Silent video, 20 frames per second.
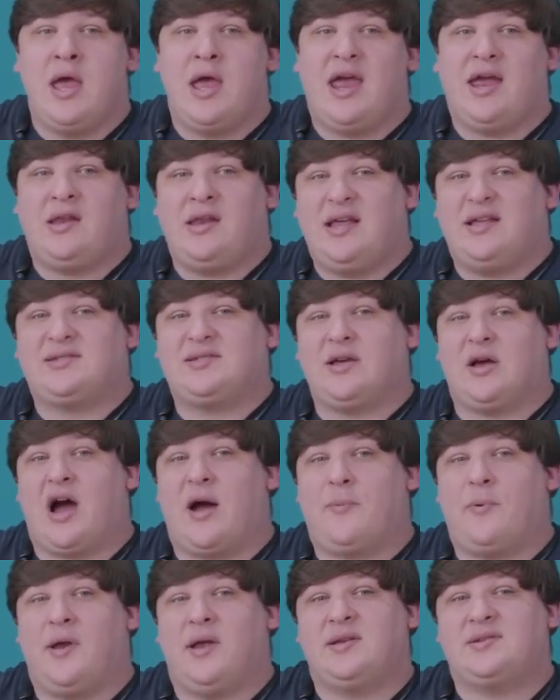It needs the
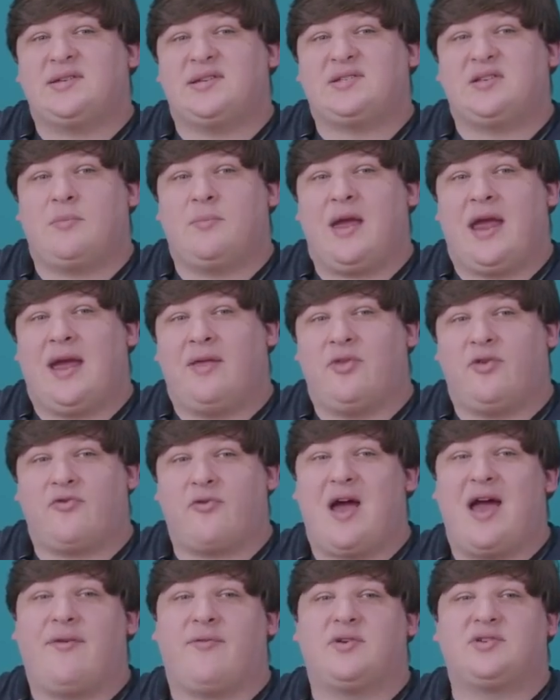operating system and the
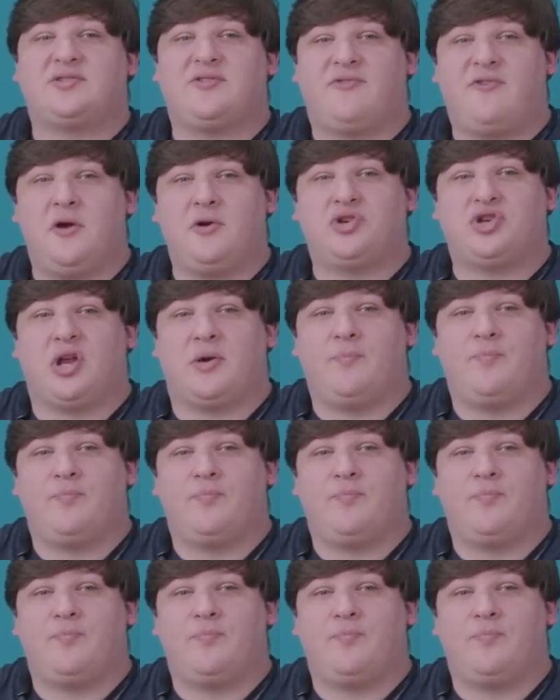drivers to function.